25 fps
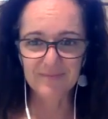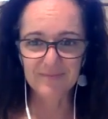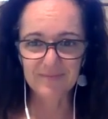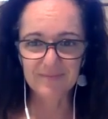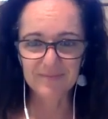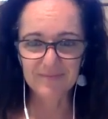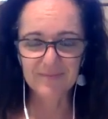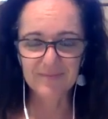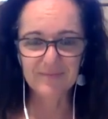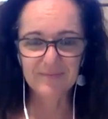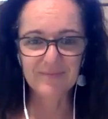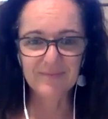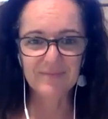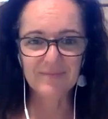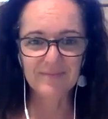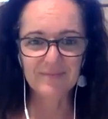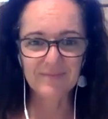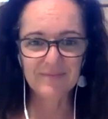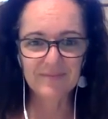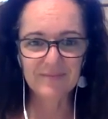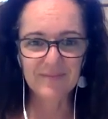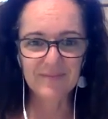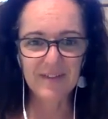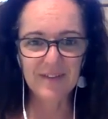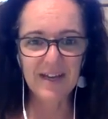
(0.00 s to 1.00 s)

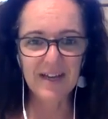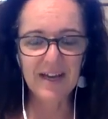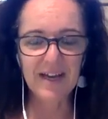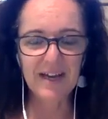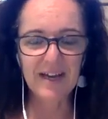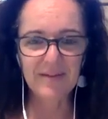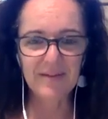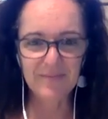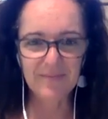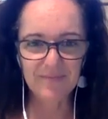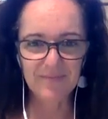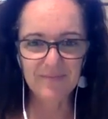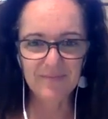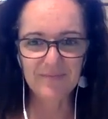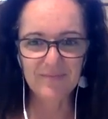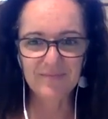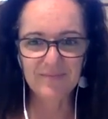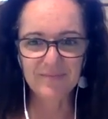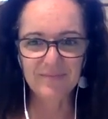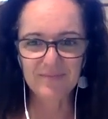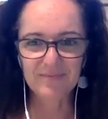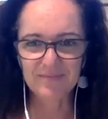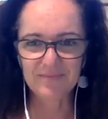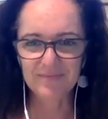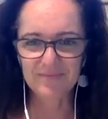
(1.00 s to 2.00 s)

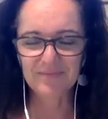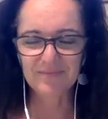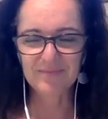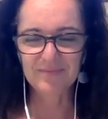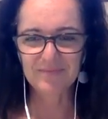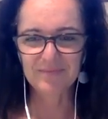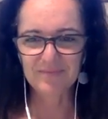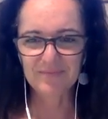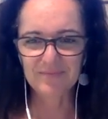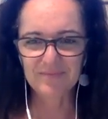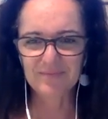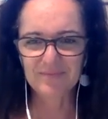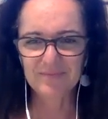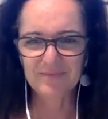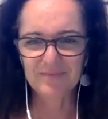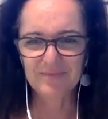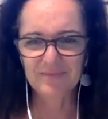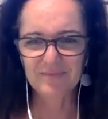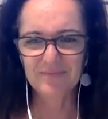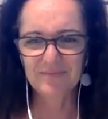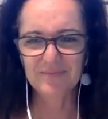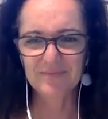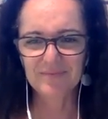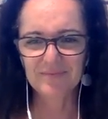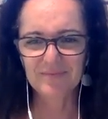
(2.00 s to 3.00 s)

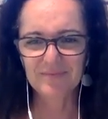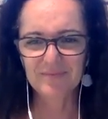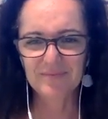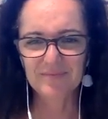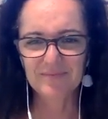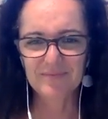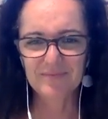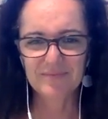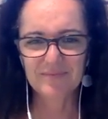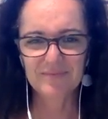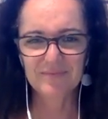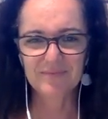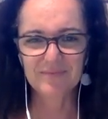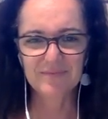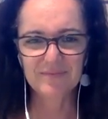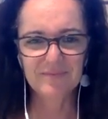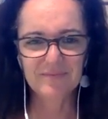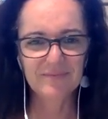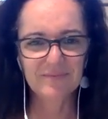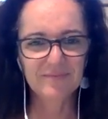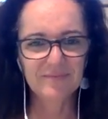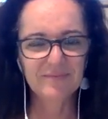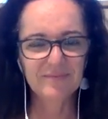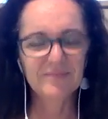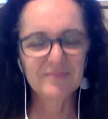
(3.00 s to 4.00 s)

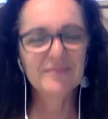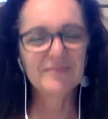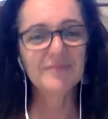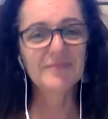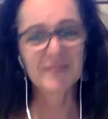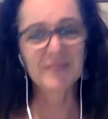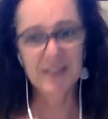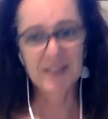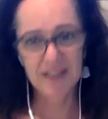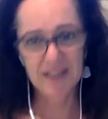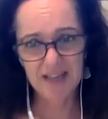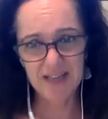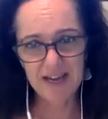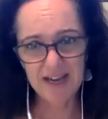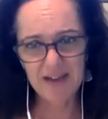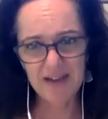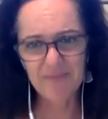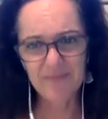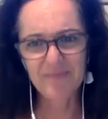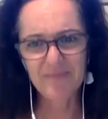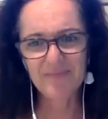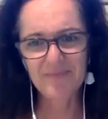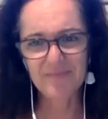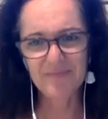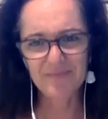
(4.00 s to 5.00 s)

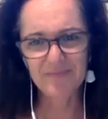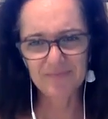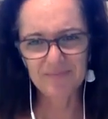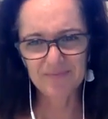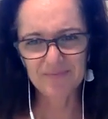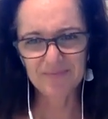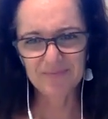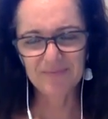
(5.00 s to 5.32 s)
(silent)